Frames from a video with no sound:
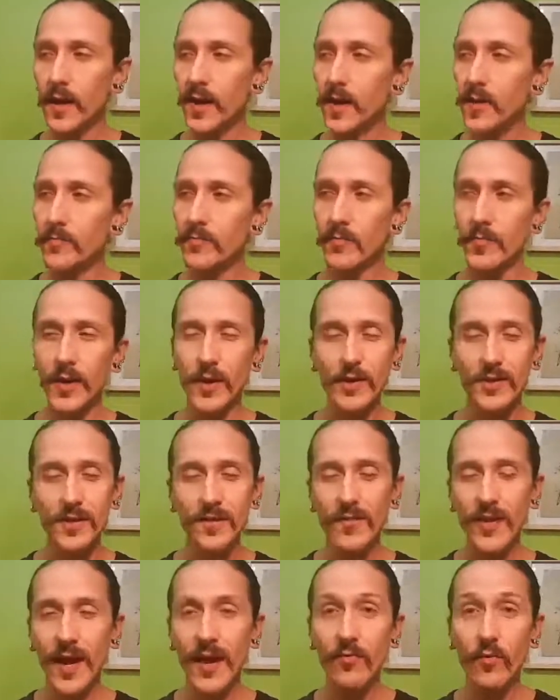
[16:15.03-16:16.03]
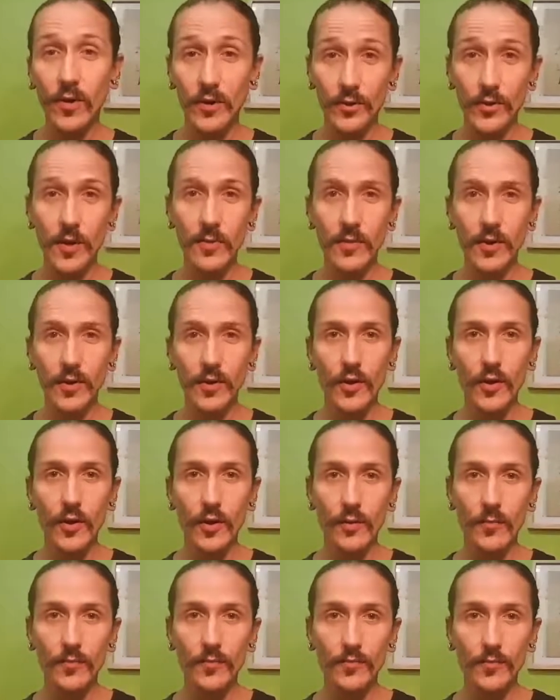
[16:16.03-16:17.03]
Because if you have one treatment, you're going to
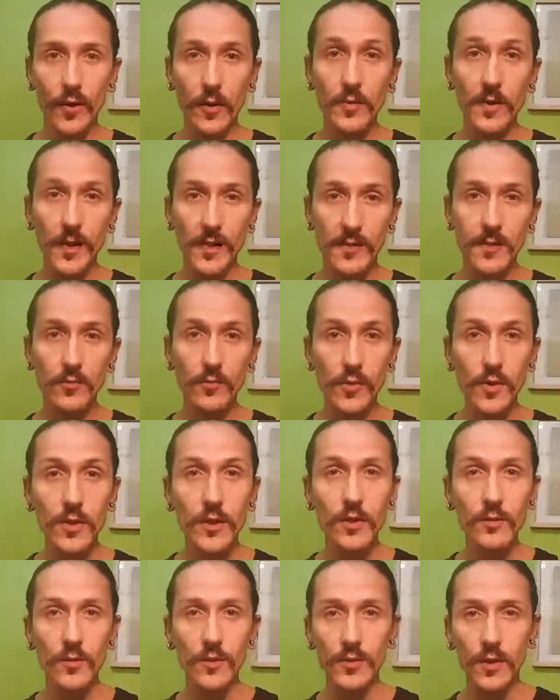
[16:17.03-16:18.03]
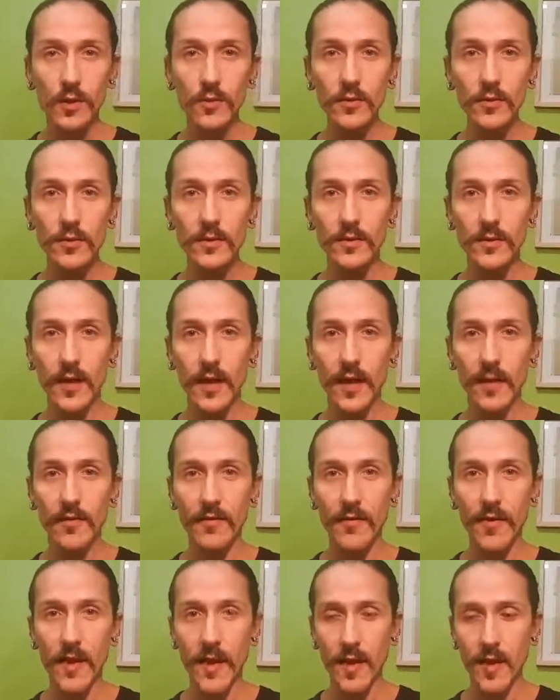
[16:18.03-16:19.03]
probably get some really good results, and
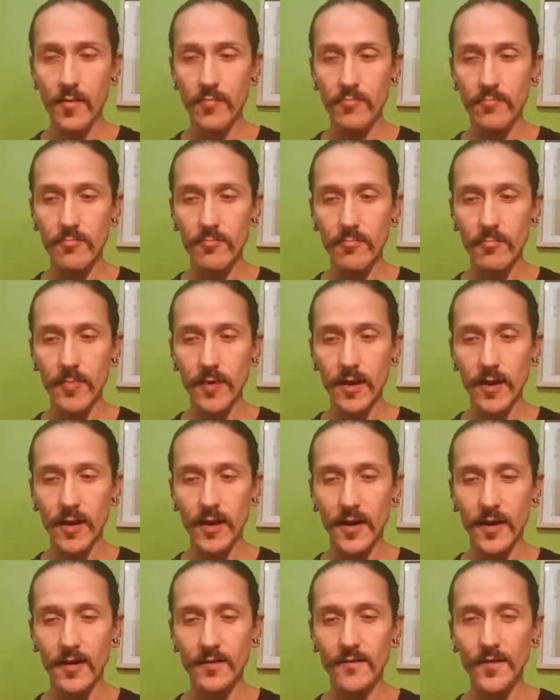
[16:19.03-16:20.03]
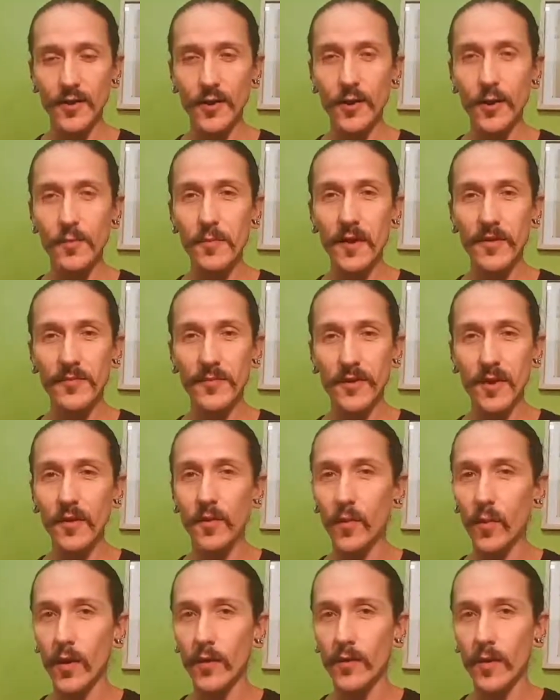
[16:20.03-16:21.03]
then if you don't go back for another
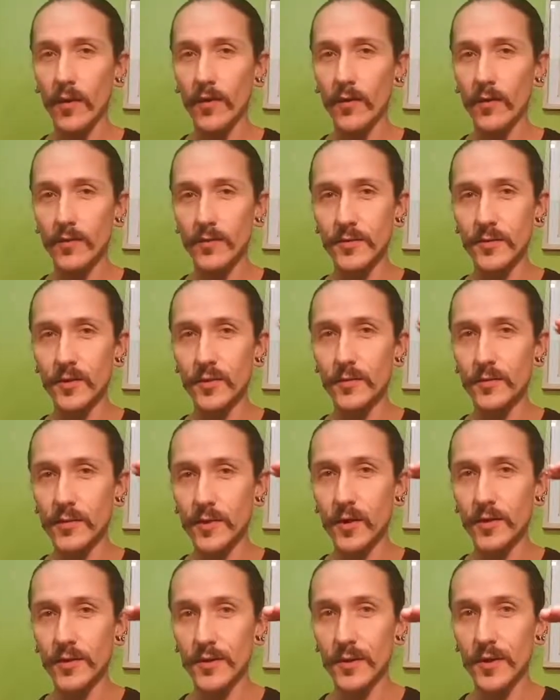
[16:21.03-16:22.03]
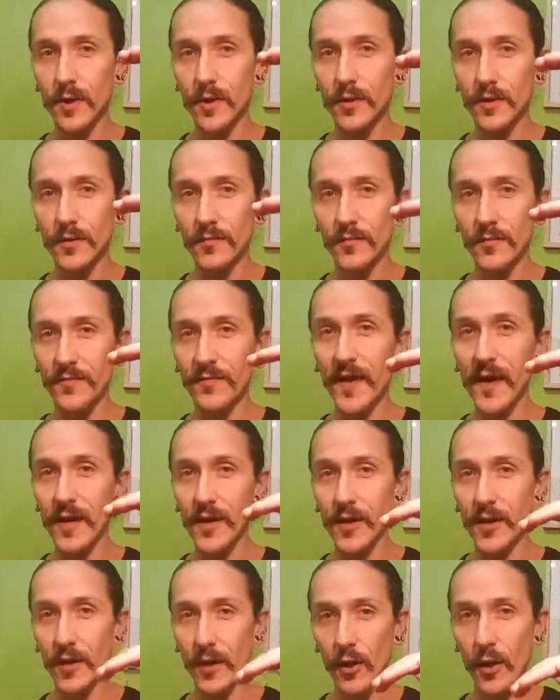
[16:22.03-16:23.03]
one, then those good results are going to fade and you're
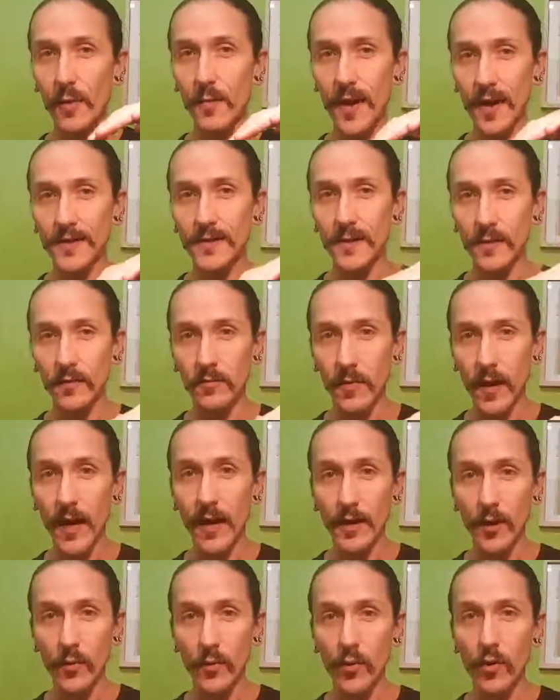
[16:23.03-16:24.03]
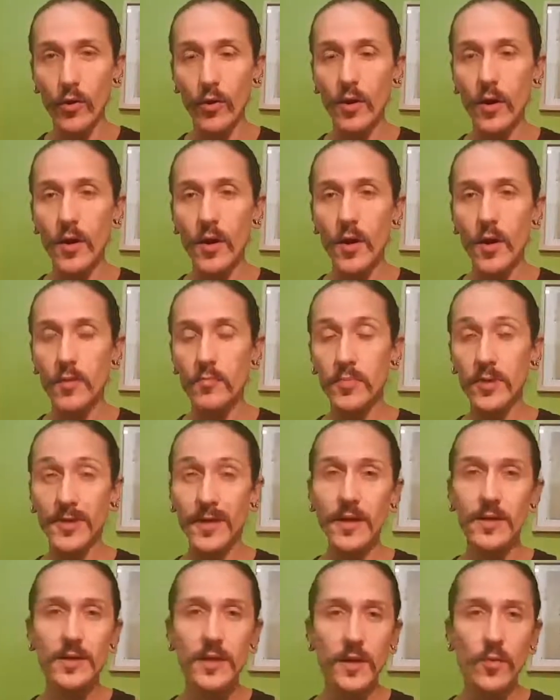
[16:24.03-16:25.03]
going to go back to how you were.
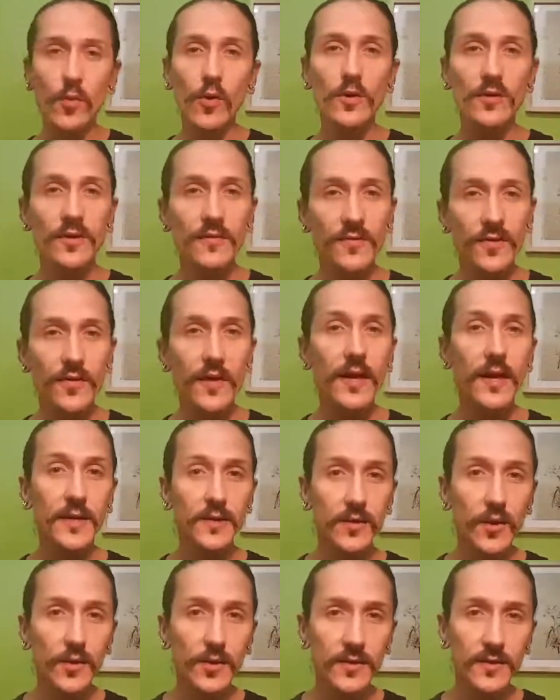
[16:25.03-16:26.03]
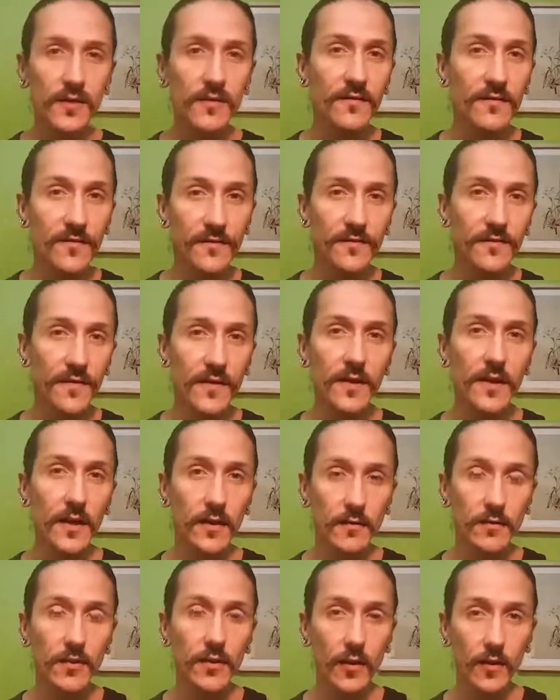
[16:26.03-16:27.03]
Potentially worse if you then exert yourself feeling, you
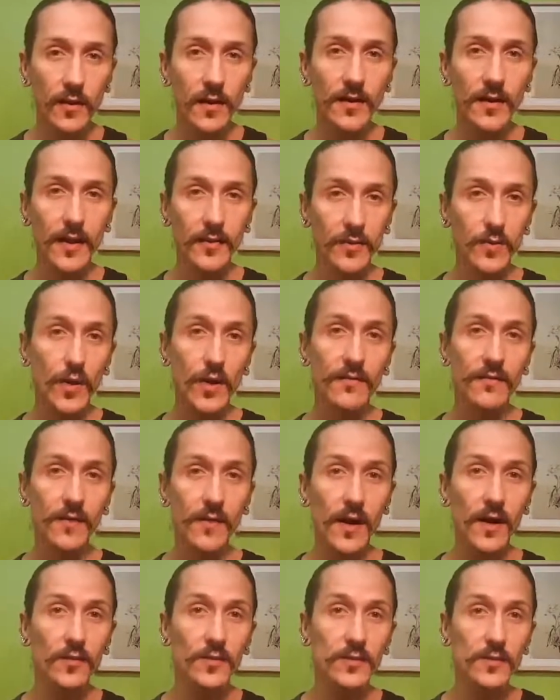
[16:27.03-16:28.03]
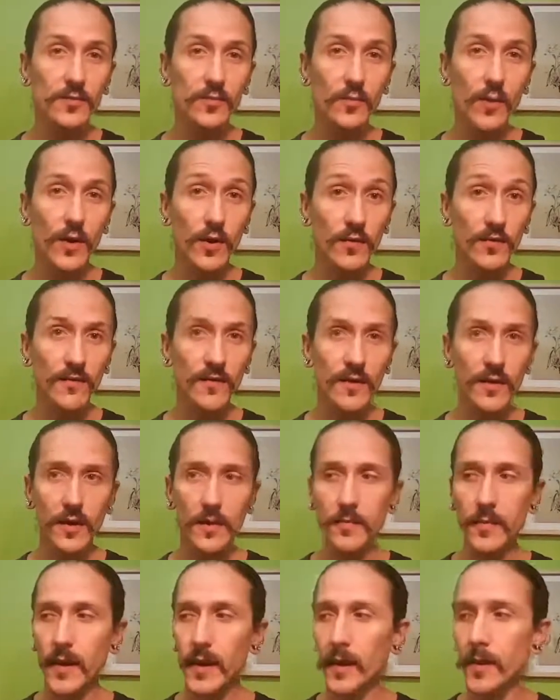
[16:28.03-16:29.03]
know, in that 24 hours when you're feeling
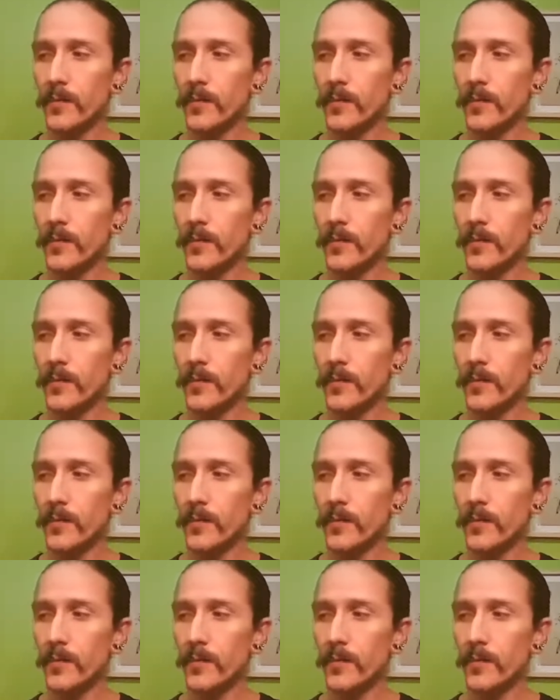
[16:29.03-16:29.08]
better.